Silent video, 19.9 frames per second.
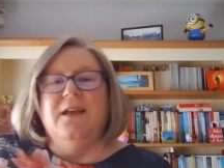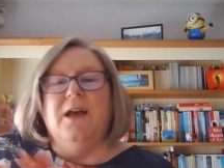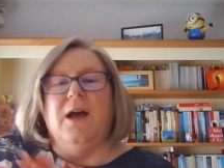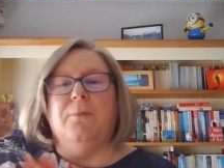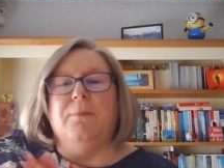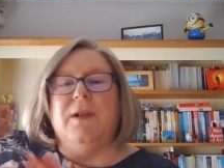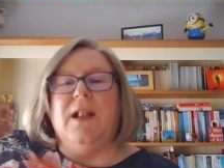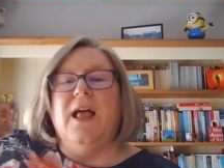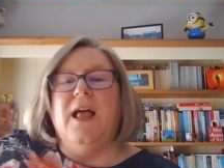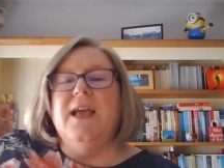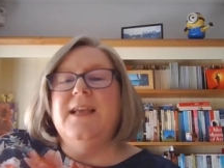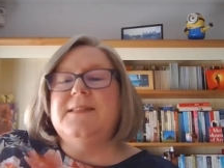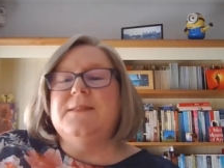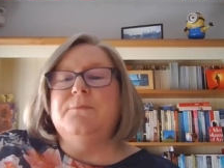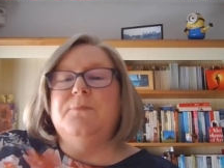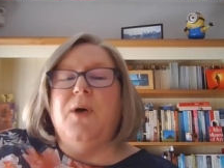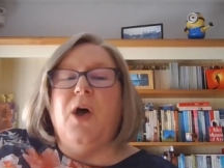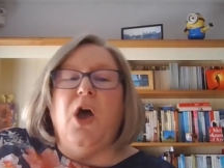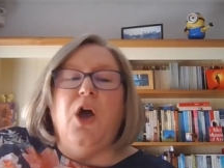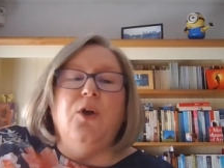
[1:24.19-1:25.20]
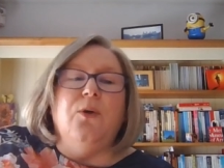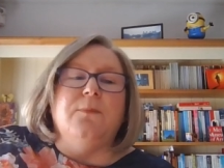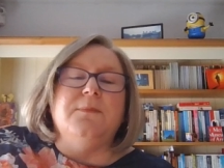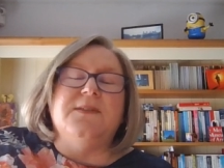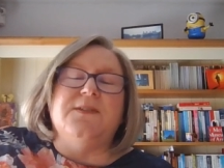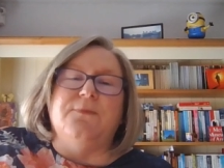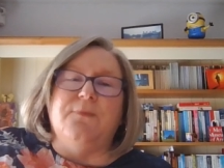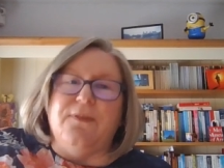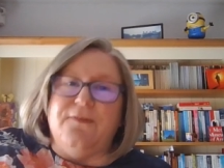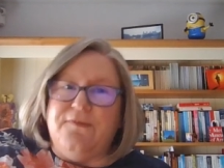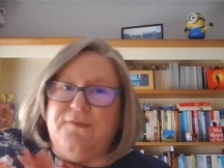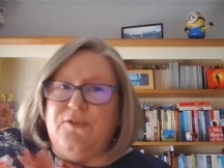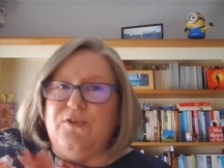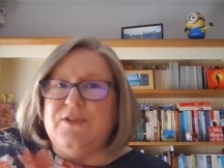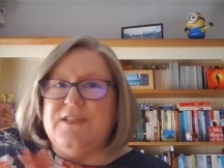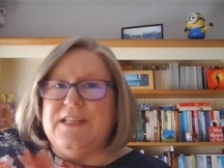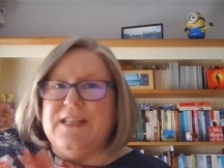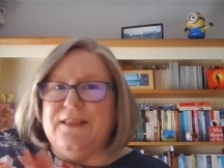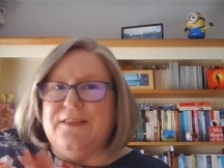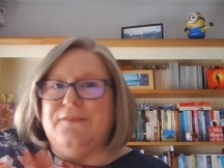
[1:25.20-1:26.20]
and plays and poems from the
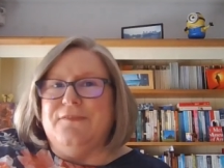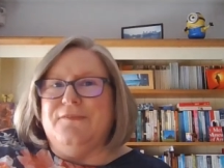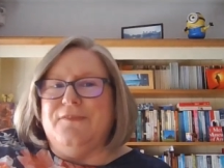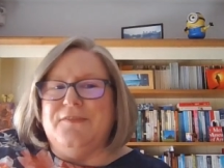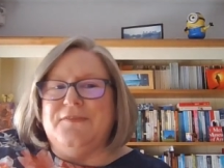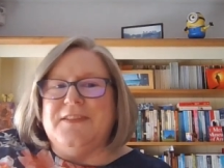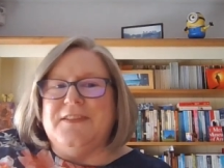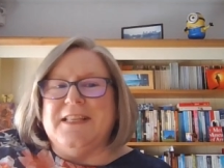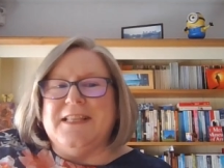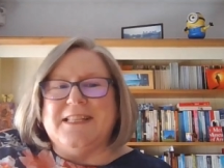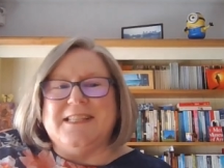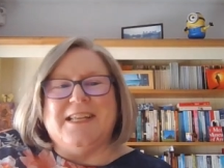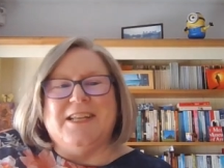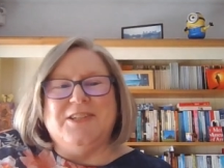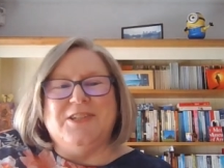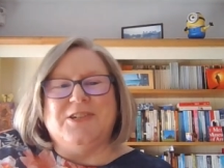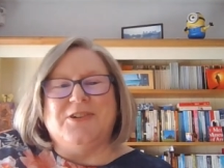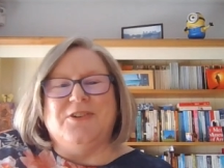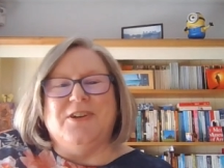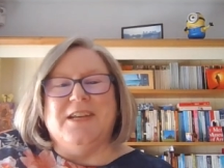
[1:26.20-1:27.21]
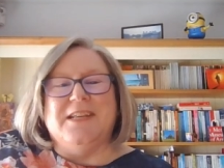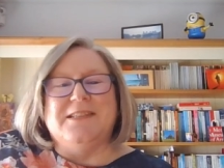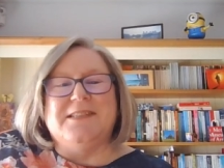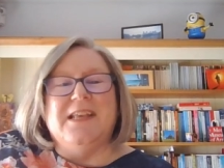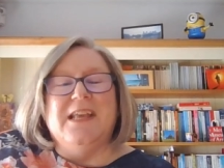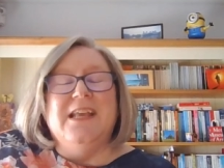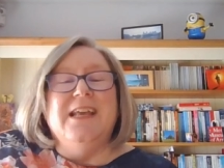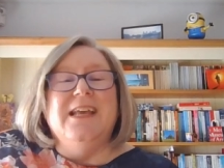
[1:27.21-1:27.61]
14th and 15th centuries